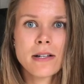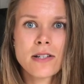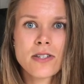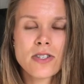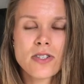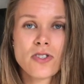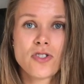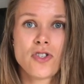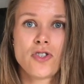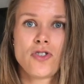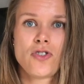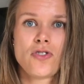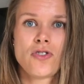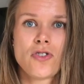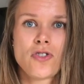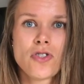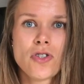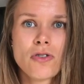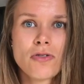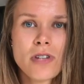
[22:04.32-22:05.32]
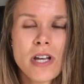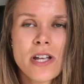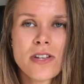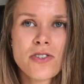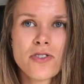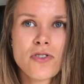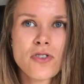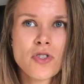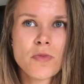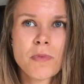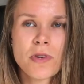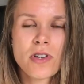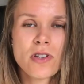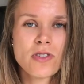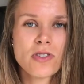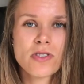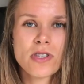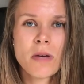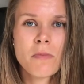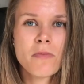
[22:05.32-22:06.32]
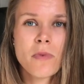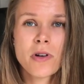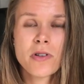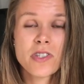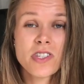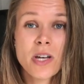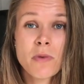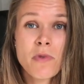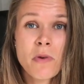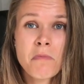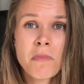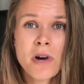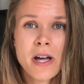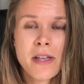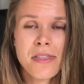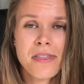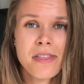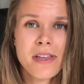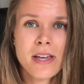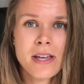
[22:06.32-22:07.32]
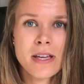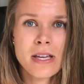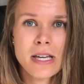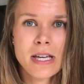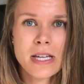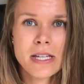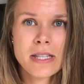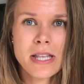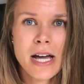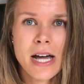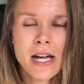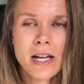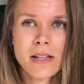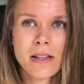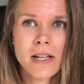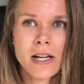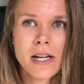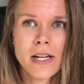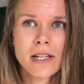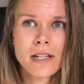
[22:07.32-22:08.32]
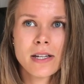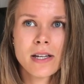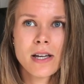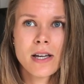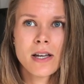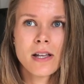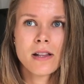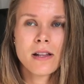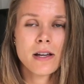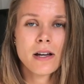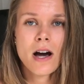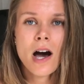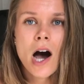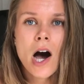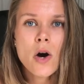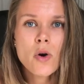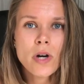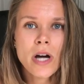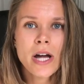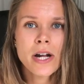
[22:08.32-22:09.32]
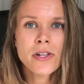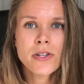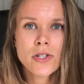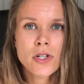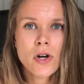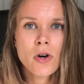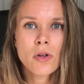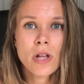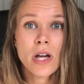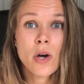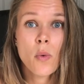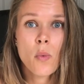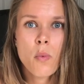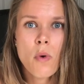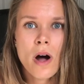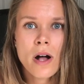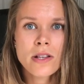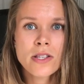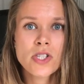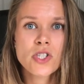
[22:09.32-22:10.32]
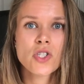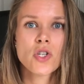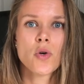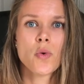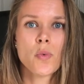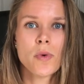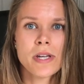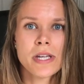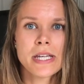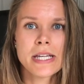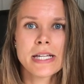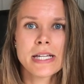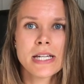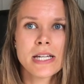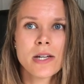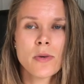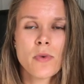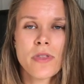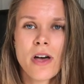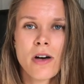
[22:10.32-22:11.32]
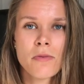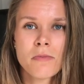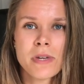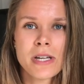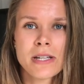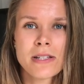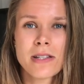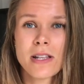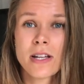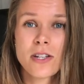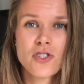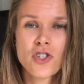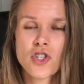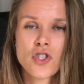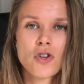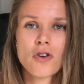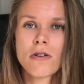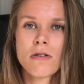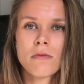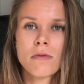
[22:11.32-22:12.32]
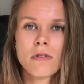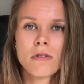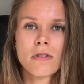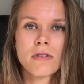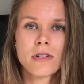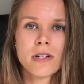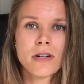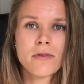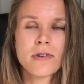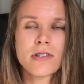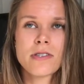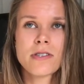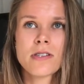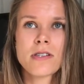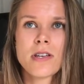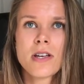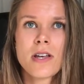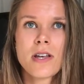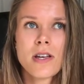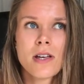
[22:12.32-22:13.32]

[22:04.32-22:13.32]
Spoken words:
it's just so dangerous, because someone might think that like how can you go like once a week without meat, like, just horrible. There was